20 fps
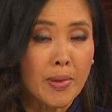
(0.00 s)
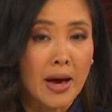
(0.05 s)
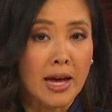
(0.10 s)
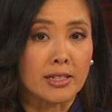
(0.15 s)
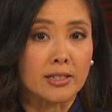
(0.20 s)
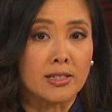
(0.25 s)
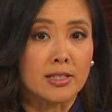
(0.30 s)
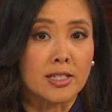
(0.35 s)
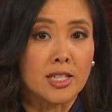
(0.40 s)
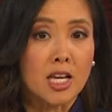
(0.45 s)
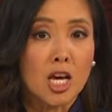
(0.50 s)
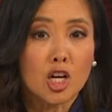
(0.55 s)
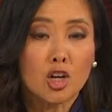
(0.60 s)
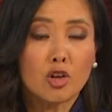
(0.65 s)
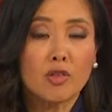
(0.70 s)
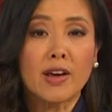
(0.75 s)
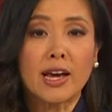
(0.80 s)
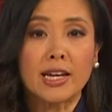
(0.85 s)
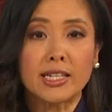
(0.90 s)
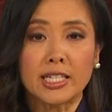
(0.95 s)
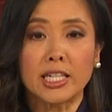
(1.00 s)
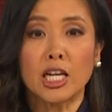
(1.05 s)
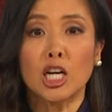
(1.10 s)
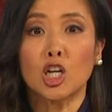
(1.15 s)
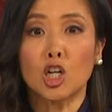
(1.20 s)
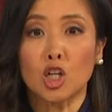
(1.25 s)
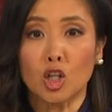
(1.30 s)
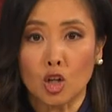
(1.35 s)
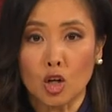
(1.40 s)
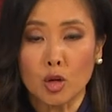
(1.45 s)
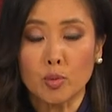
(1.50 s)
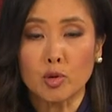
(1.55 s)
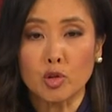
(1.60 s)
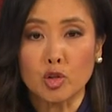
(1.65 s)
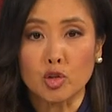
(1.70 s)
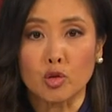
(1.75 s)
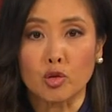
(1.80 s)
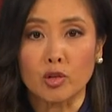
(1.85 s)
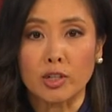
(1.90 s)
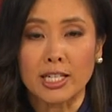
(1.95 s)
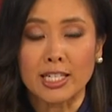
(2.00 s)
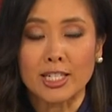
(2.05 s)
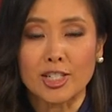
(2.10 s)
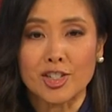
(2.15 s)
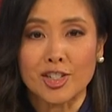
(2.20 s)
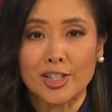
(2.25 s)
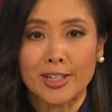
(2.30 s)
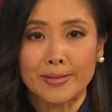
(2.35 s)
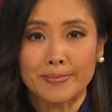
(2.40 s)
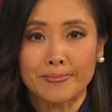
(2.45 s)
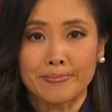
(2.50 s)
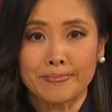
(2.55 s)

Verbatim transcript: patterns, creating a global shortage.